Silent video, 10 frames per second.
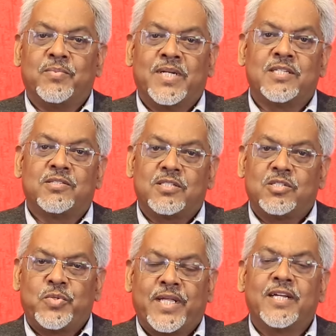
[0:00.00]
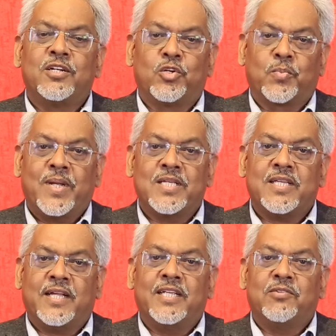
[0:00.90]
when his swearing in took place,
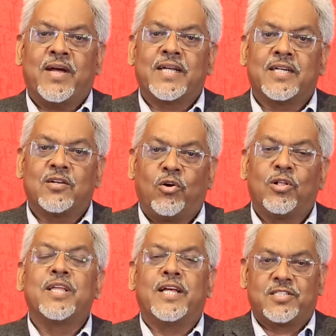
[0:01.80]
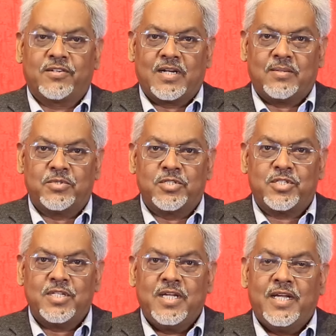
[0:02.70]
and he invited all the heads of
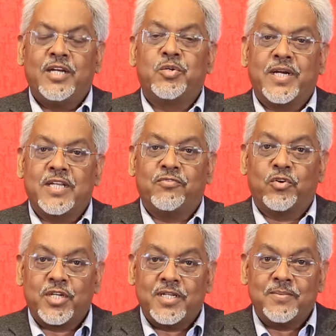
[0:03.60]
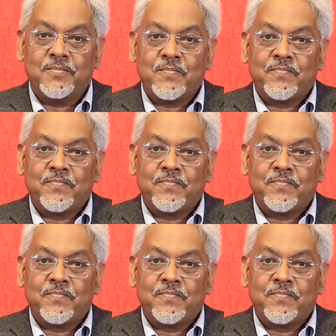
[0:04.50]
governments in 2014.